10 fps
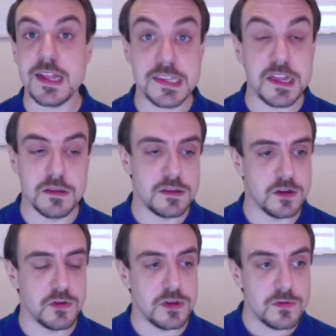That's it.
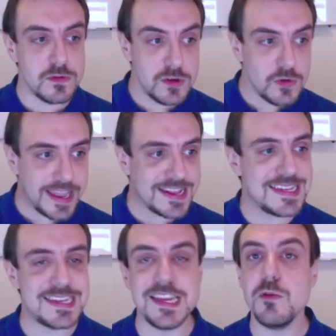So you can
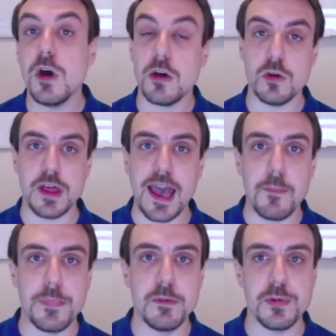see what could
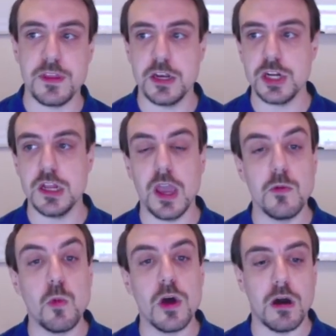happen potentially
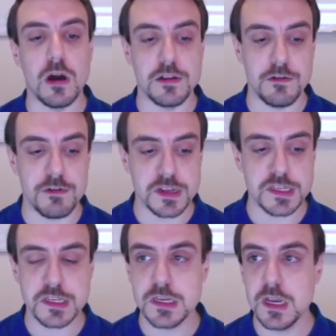and what are the
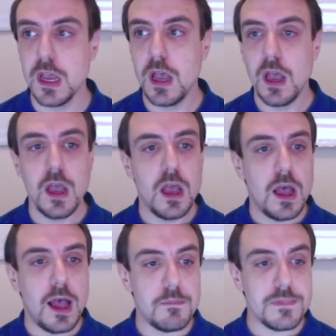risks.
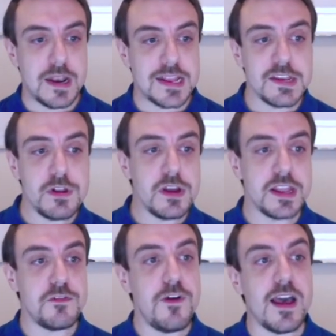Let's have a
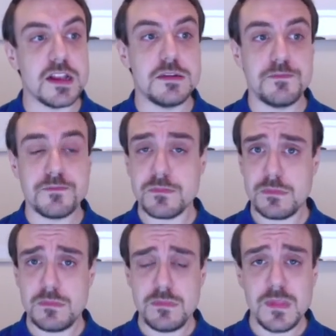look at the facts.
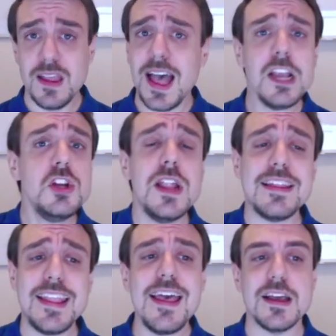Actual
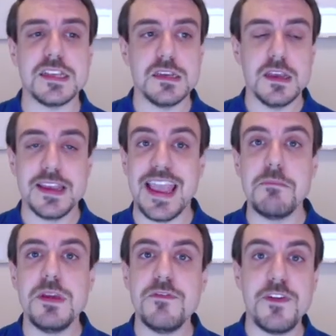attacks can
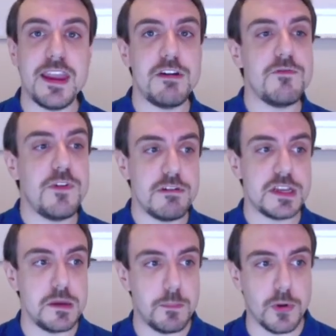be very, very
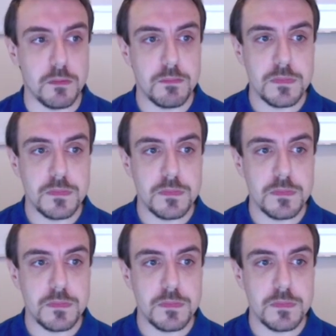simple.